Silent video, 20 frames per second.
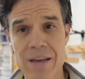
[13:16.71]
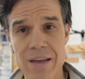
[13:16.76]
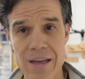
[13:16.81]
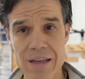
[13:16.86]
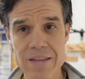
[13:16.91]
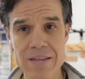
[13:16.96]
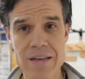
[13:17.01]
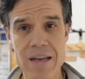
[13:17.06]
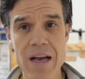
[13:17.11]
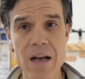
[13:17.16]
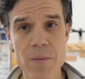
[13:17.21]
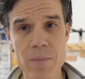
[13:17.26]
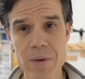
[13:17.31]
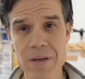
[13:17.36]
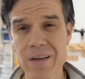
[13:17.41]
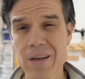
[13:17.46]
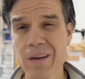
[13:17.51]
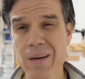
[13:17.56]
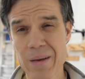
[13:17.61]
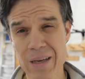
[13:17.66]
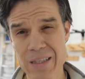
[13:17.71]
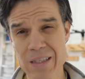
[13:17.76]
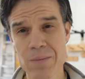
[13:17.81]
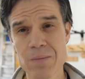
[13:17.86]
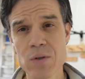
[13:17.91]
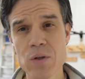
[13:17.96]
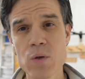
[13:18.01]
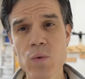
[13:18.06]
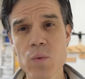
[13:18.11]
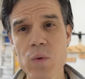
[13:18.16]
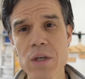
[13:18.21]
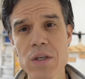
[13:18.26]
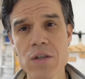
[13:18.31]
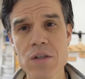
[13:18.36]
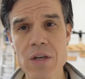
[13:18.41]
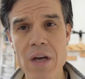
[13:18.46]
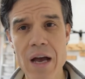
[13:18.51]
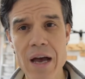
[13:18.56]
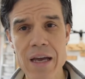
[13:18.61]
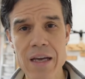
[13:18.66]
It's now been, I guess I'm 2 weeks
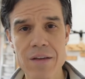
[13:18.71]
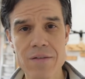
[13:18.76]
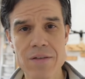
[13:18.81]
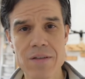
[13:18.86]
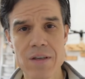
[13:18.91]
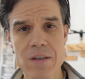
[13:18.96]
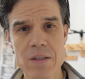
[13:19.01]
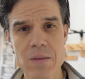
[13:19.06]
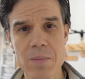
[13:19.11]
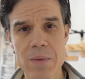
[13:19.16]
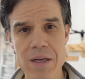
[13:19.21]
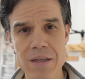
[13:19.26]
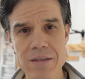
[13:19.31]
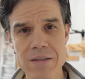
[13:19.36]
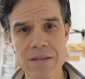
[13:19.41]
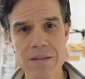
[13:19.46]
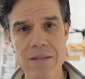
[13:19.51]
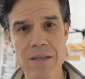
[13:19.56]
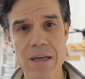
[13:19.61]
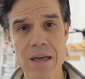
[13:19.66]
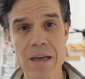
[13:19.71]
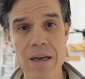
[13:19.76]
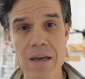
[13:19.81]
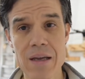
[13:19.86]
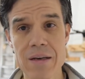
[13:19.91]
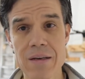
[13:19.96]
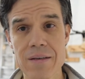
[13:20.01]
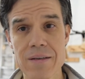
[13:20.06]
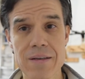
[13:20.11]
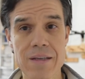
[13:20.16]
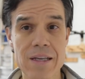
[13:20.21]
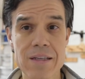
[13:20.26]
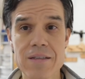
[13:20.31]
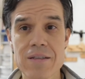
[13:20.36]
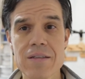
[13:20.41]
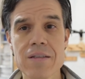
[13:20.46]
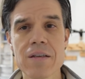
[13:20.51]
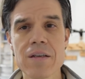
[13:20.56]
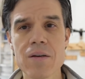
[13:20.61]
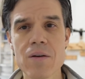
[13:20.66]
shy of 6 months, and it's
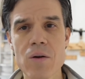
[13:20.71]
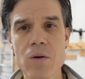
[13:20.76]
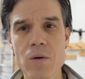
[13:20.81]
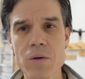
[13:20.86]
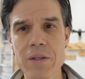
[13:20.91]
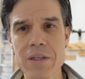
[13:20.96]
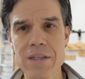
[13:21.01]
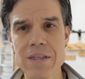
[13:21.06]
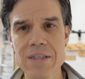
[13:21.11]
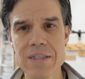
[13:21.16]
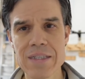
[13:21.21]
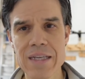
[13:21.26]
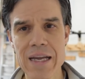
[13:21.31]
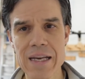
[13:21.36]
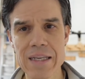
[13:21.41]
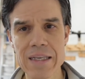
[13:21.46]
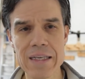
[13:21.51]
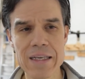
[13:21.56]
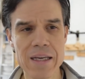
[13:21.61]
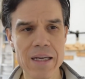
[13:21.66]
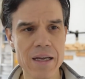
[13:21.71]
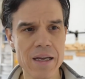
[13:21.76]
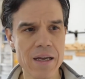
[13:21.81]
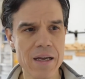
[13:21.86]
still holding steady.